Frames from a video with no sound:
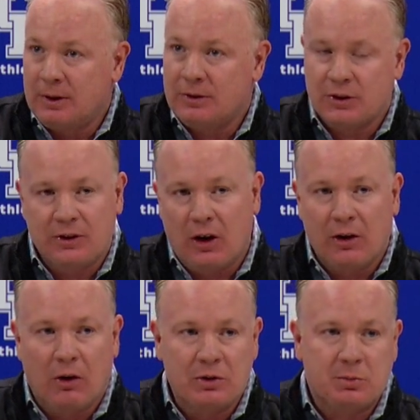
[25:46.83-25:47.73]
And
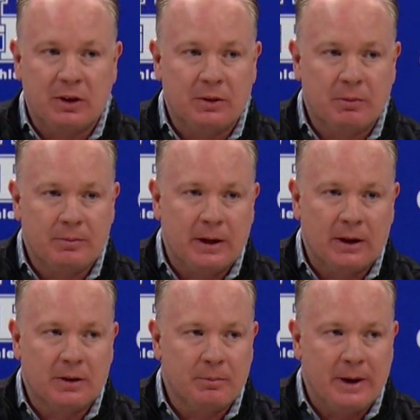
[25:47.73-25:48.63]
Juton always
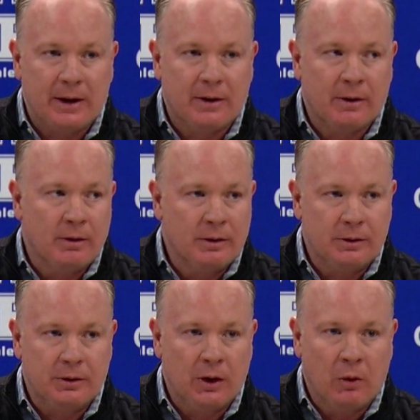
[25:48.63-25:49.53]
been a competitor,
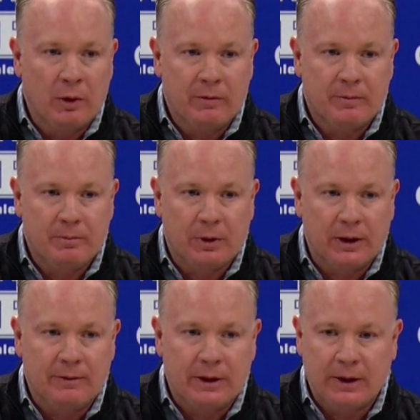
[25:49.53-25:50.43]
and, you know, we've
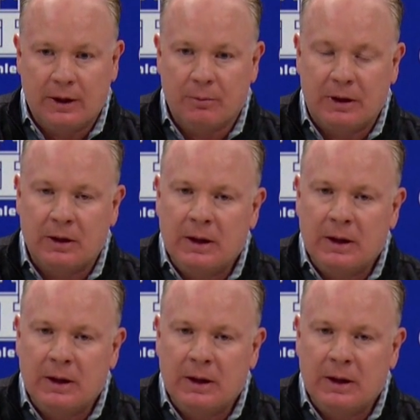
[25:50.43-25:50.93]
believed in him.